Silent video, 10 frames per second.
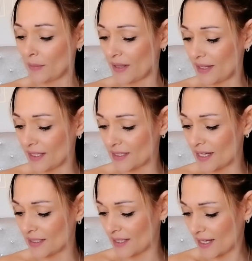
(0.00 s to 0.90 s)
But this
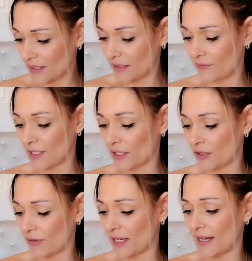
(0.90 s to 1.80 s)
has added
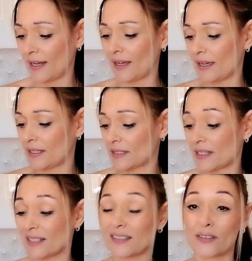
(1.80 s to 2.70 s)
vinegar in it and it
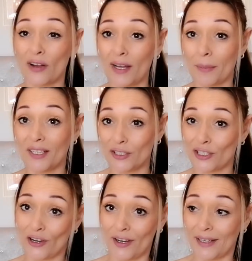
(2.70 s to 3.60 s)
says diamond
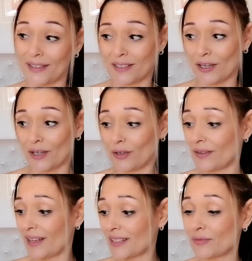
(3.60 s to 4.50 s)
shine, so
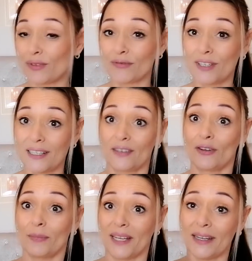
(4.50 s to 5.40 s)
that's what really
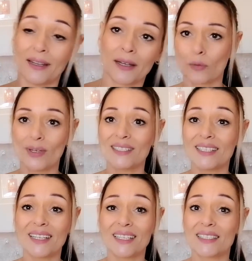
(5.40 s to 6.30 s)
got me.
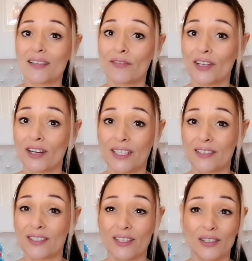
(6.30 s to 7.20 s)
Windoline is something I
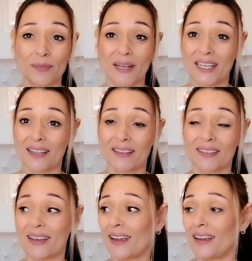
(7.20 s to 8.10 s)
used to use back in the
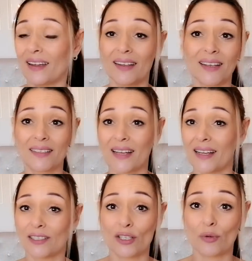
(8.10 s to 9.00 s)
day, and it is
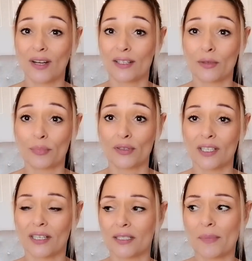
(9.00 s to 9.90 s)
actually quite a good
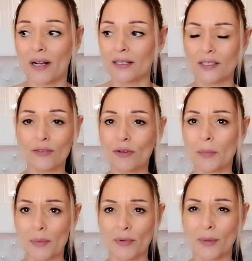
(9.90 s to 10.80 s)
product, but I do
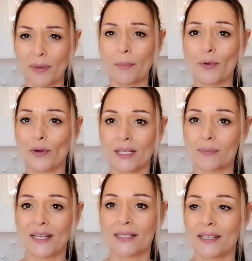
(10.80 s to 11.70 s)
remember it being more
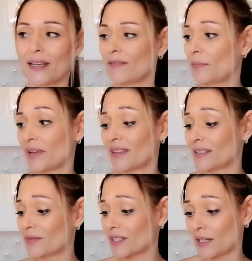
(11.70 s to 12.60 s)
expensive. But
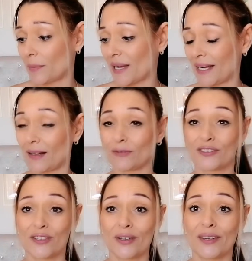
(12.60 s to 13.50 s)
this was only £1,
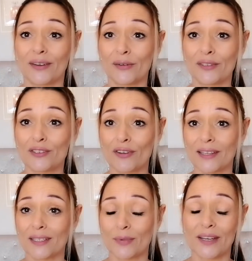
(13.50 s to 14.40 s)
so yeah, I'm going to try
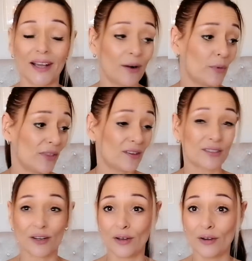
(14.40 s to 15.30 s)
this one out with
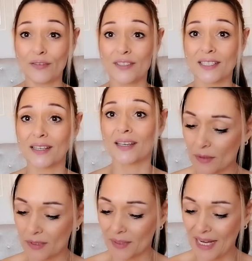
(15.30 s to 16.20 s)
those cloths. Picked
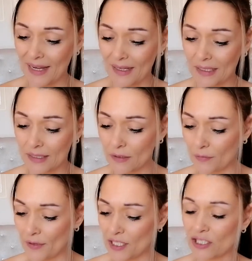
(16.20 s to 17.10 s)
up some cat litter
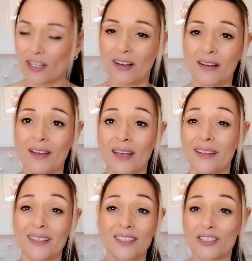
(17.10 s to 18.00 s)
freshener.
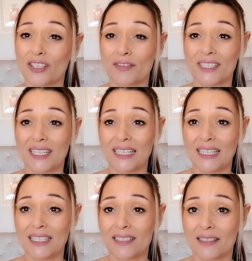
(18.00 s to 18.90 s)
This is just for
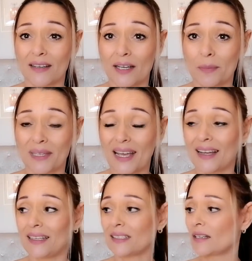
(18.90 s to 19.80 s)
Tilly's
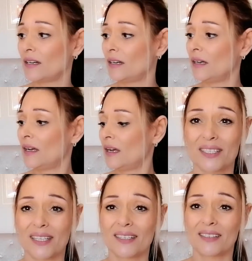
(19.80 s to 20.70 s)
cat litter.
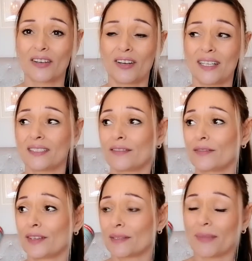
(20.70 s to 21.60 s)
Just sick and tired of
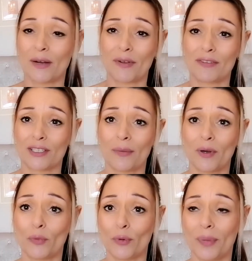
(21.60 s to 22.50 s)
the smell every time
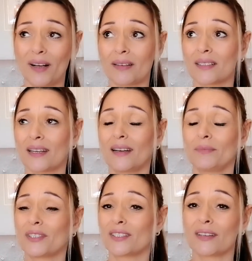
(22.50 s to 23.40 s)
I walk past it.
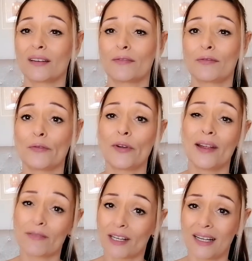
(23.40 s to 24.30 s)
I'm just
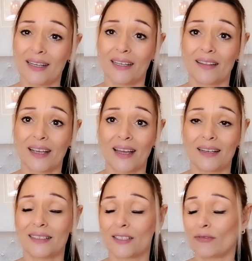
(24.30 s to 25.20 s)
forever cleaning the
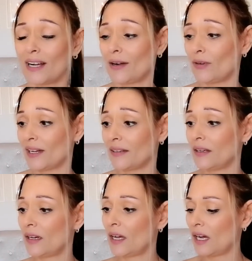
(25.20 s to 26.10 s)
cat litter out,
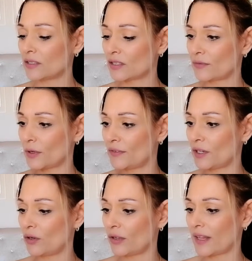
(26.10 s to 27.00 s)
and I just thought if
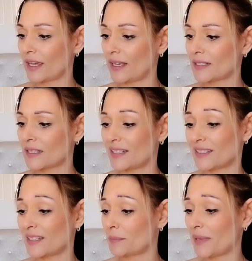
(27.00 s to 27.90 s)
I got this, it
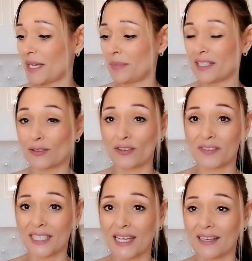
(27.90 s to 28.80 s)
says baby soft
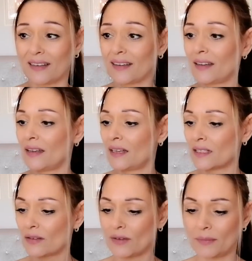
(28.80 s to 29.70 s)
scent,
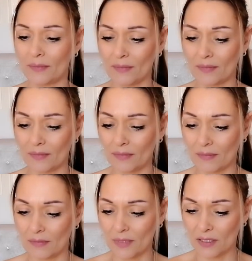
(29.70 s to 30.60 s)
so I'm
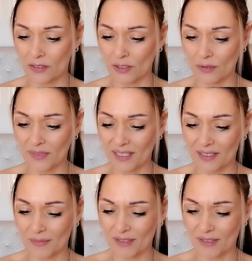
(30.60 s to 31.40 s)
assuming it